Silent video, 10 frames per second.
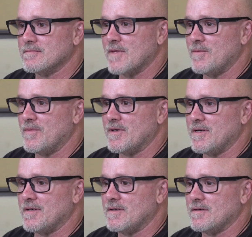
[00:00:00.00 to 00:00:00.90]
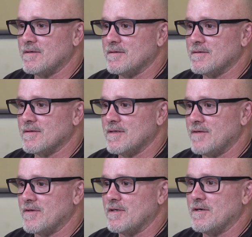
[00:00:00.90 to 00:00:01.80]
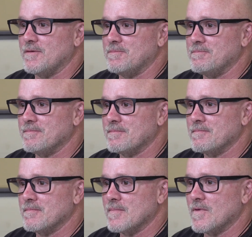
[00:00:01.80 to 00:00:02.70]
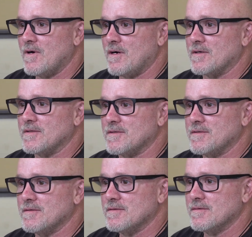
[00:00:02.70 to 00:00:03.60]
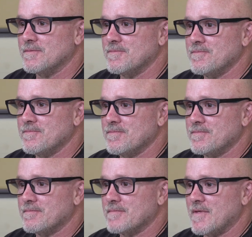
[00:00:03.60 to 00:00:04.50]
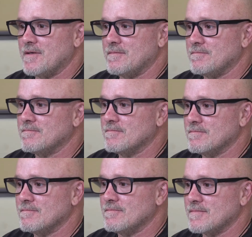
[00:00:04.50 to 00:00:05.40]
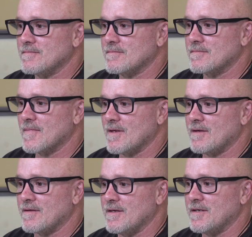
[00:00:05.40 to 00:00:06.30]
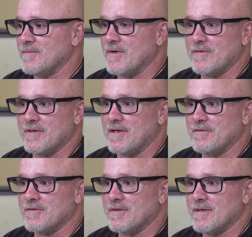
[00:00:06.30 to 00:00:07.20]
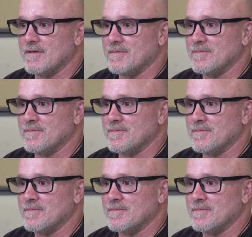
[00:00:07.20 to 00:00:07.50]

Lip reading: Everybody had given up on us, and I thank him every day for that.